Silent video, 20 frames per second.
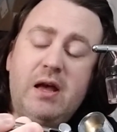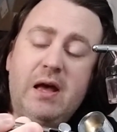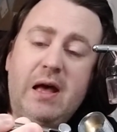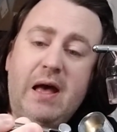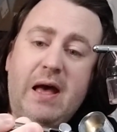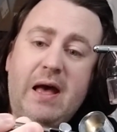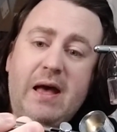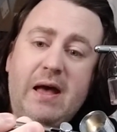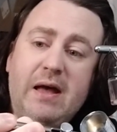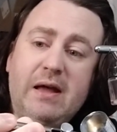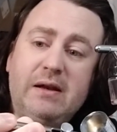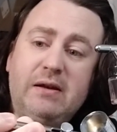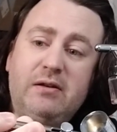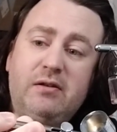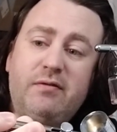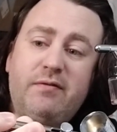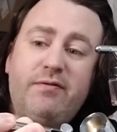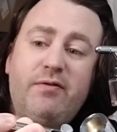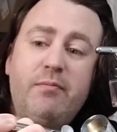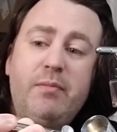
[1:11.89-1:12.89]

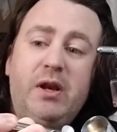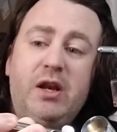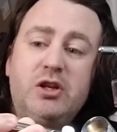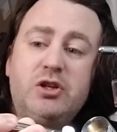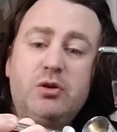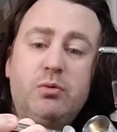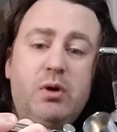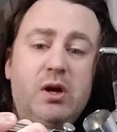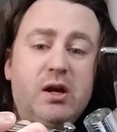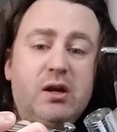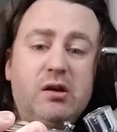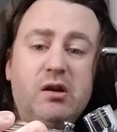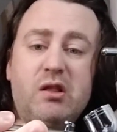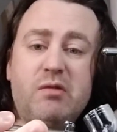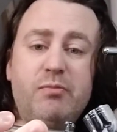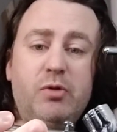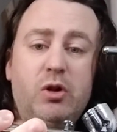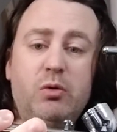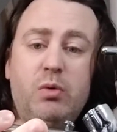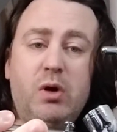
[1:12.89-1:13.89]
and for miniature work and
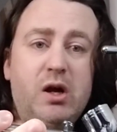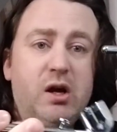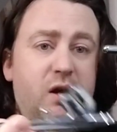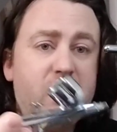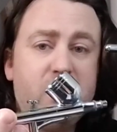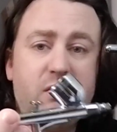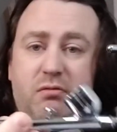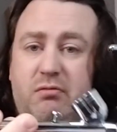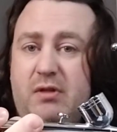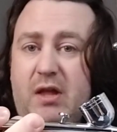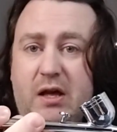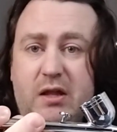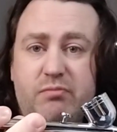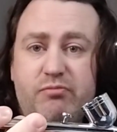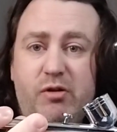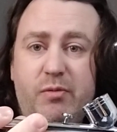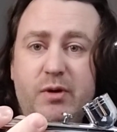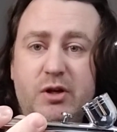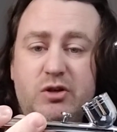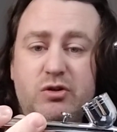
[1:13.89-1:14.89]
small work, that's
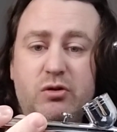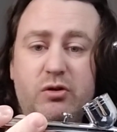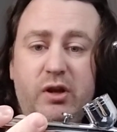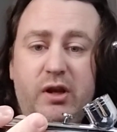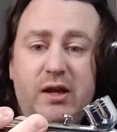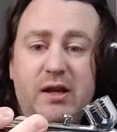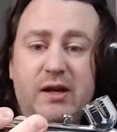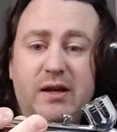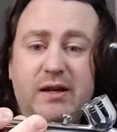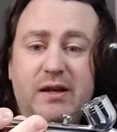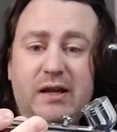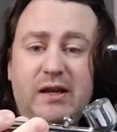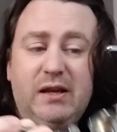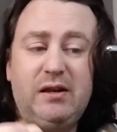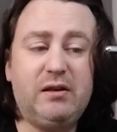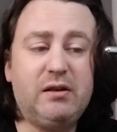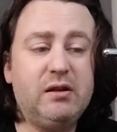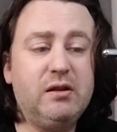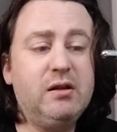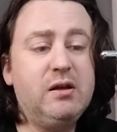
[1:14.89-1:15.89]
pretty much all you're going to need.